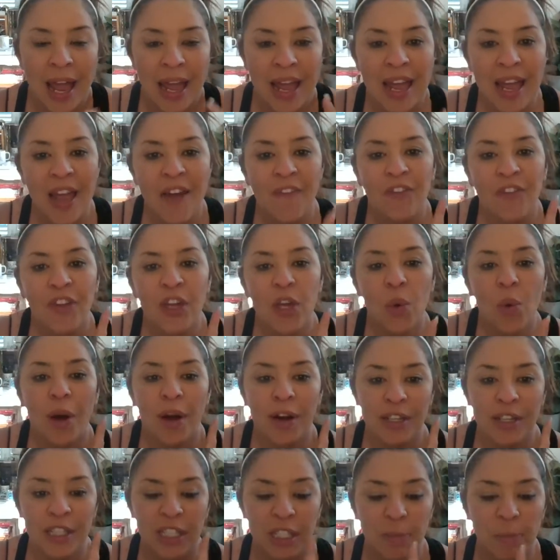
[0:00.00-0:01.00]
If you
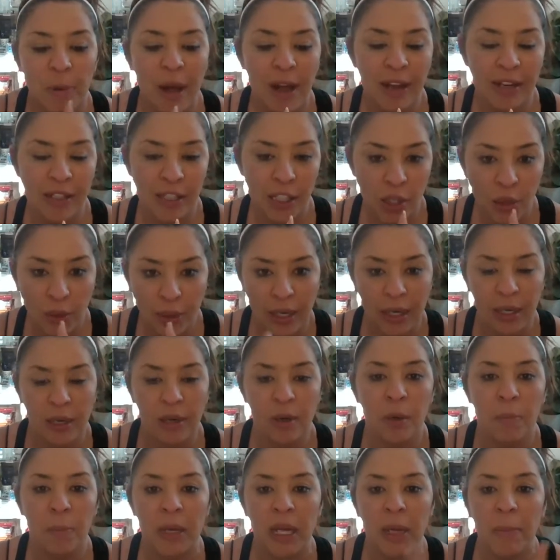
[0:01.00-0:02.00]
are sponsoring
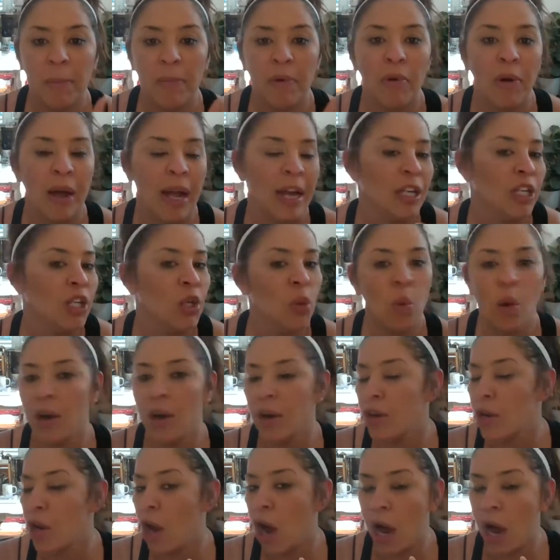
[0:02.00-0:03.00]
new people and you are
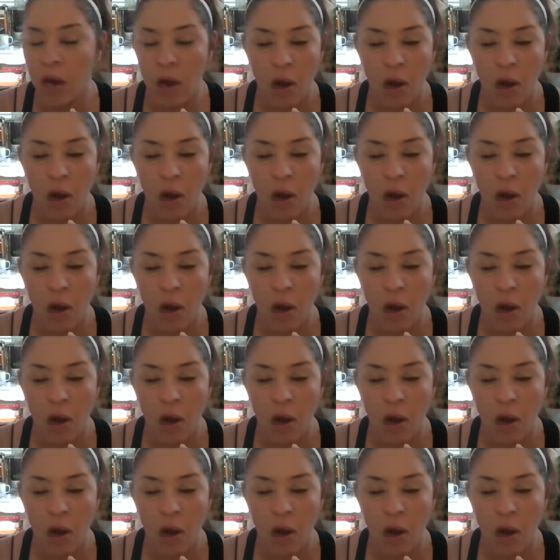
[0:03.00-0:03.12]
not